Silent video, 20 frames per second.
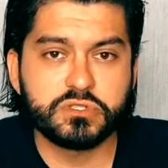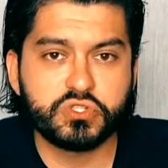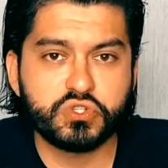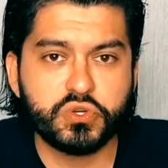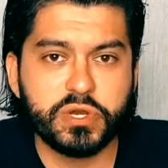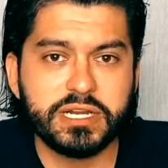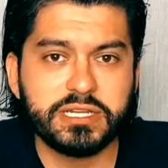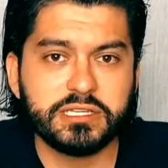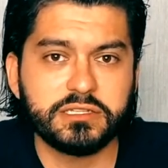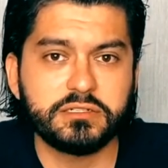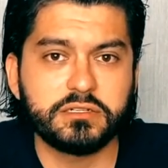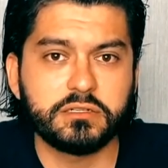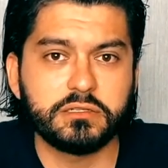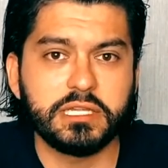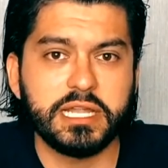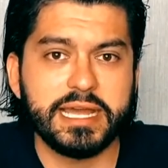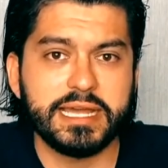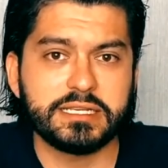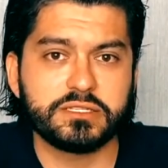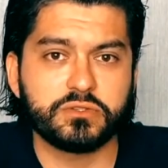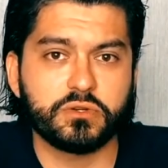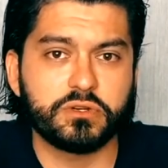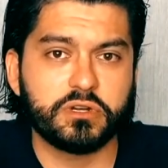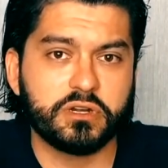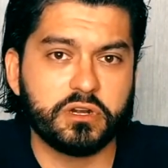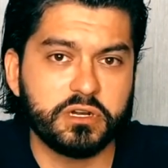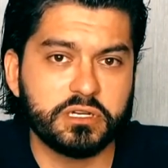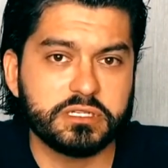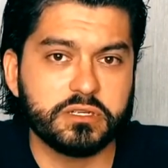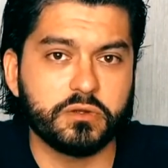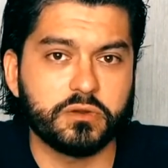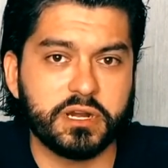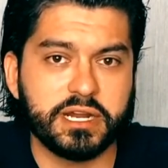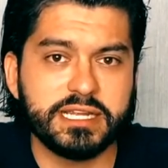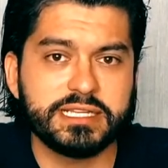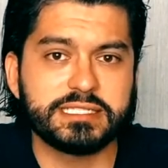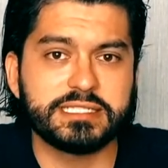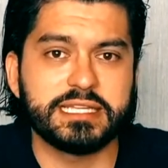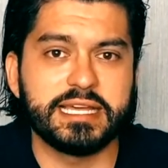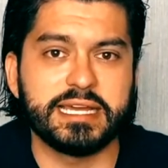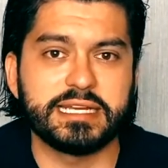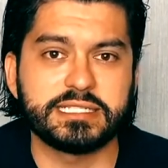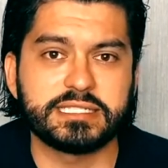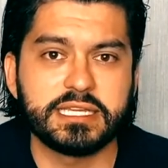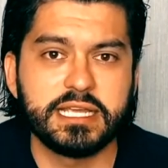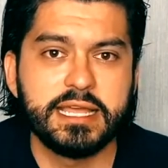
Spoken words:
strength on her legs or his legs.